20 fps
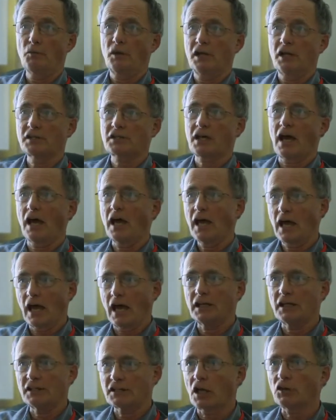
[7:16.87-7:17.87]
I mean, he's
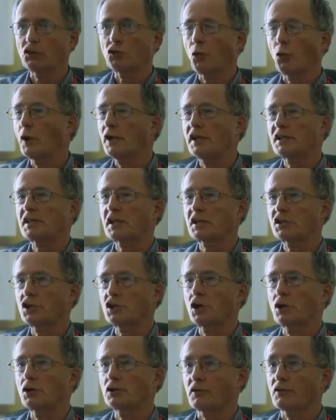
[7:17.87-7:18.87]
had 26
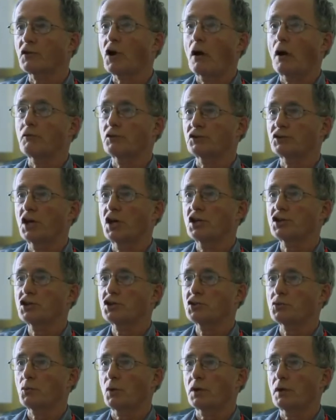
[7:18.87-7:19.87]
years of
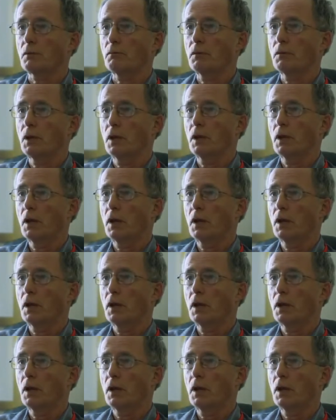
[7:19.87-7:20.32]
conversations with him.